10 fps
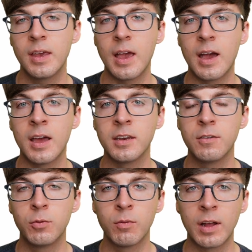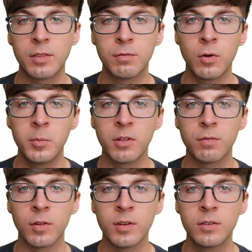And if we write the formula
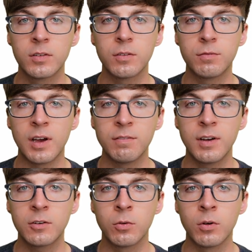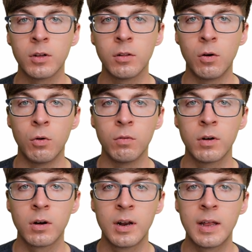for this, five factorial
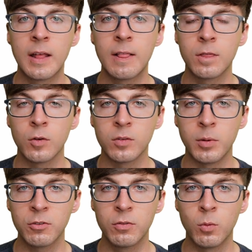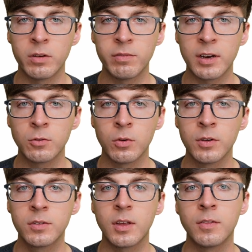over, there's a bunch of one
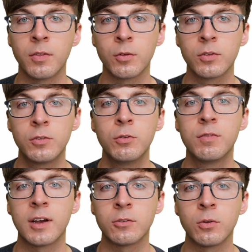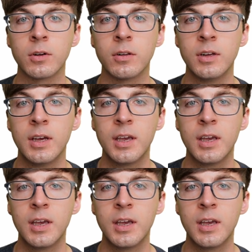factorials, and then there's a two factorial.